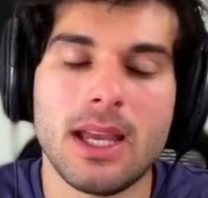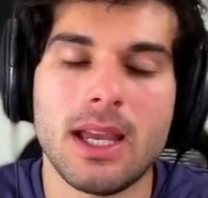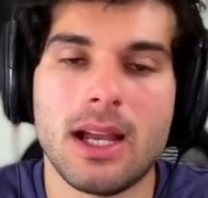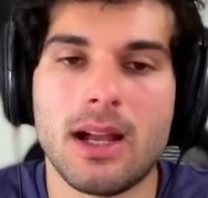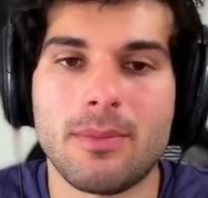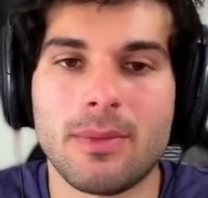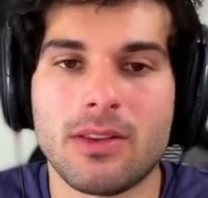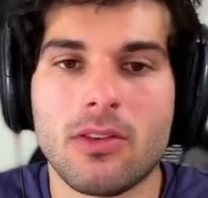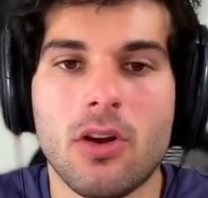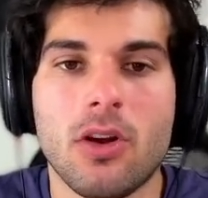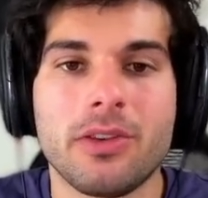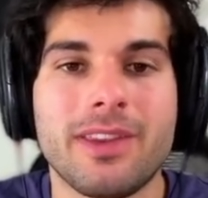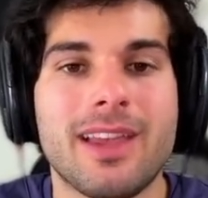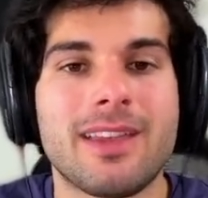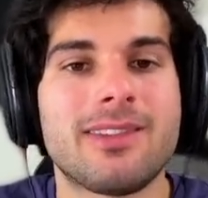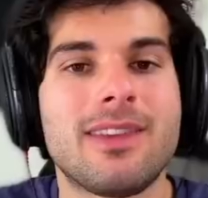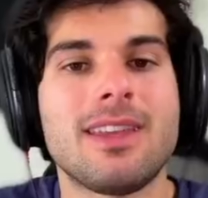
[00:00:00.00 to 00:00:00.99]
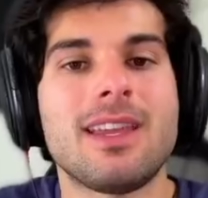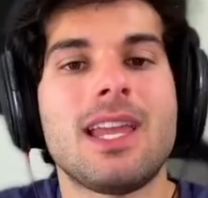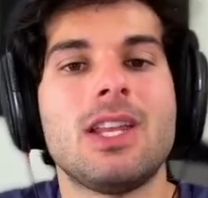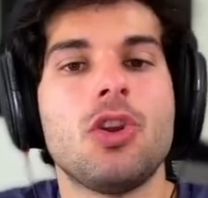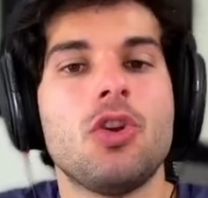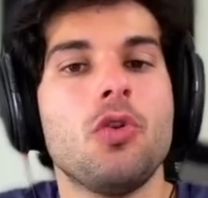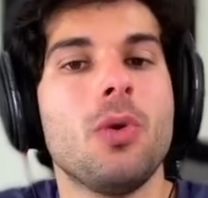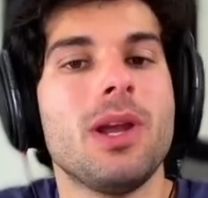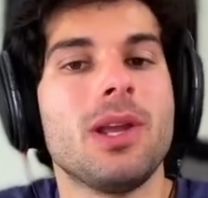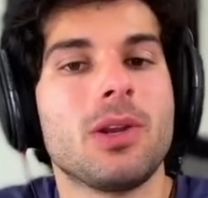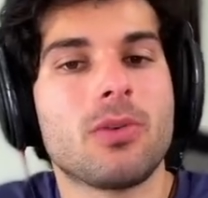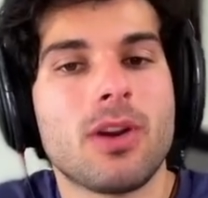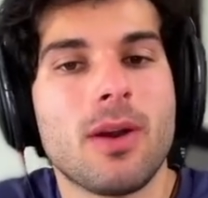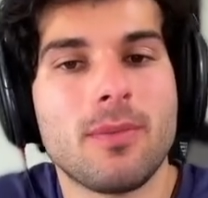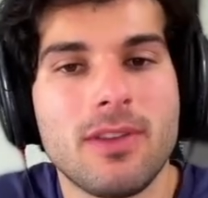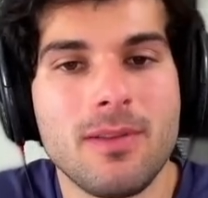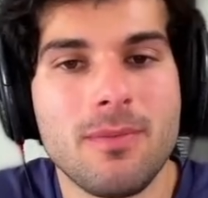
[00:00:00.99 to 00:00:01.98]
it's called Testing a New
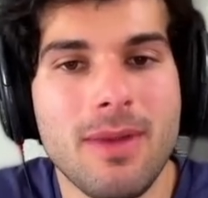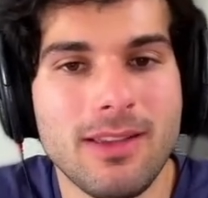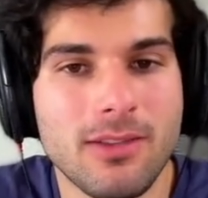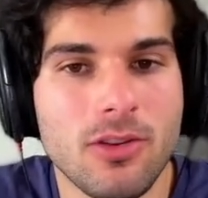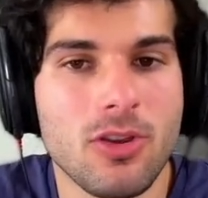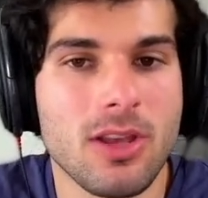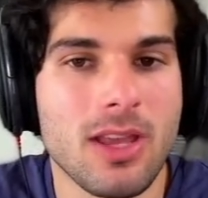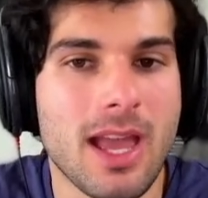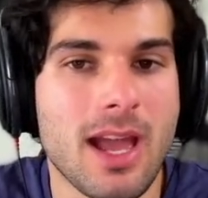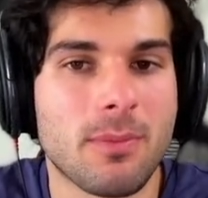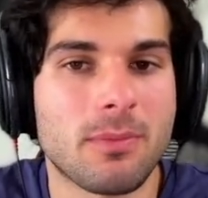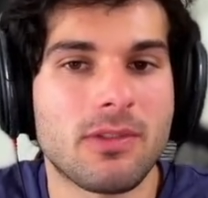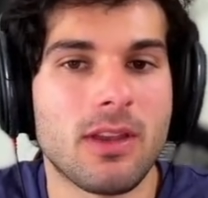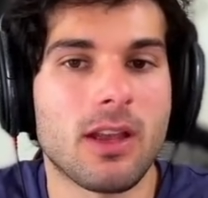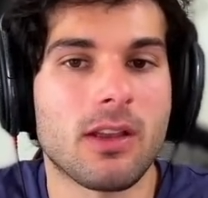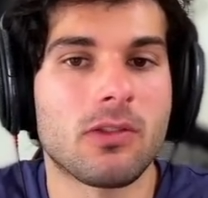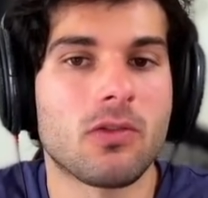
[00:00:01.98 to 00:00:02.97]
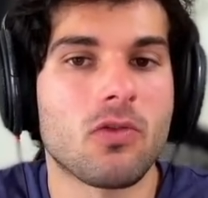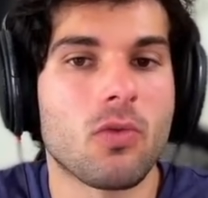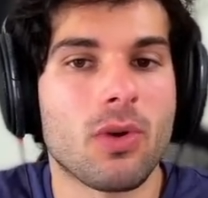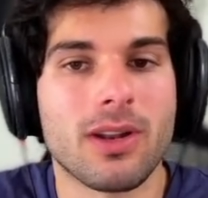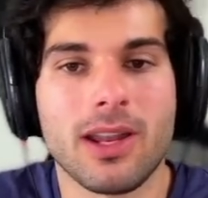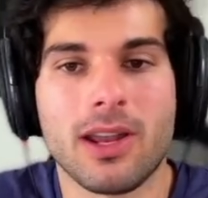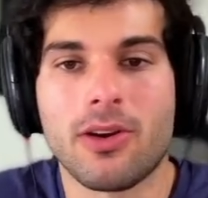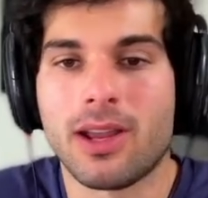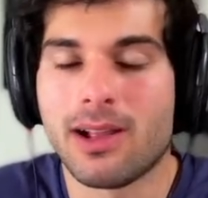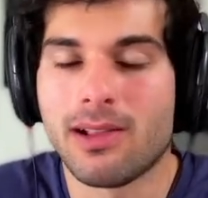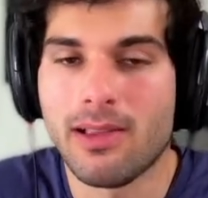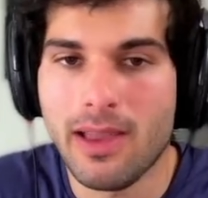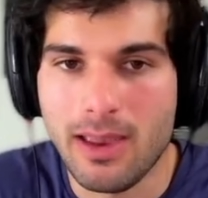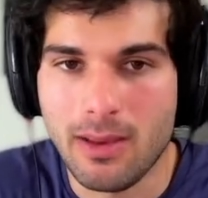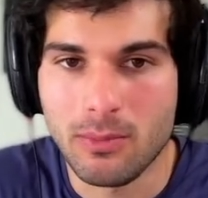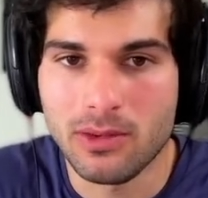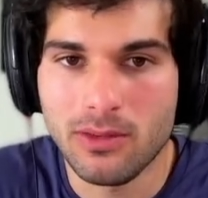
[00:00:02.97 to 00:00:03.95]
Encrypted Messaging App's Extraordinary
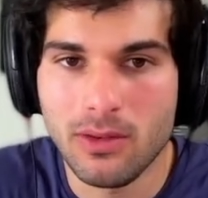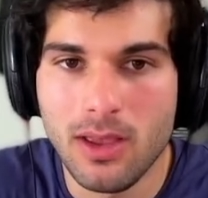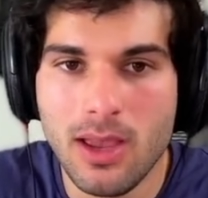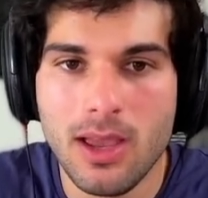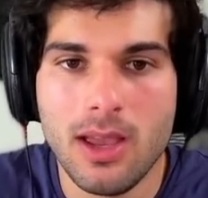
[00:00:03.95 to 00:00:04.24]
Claims.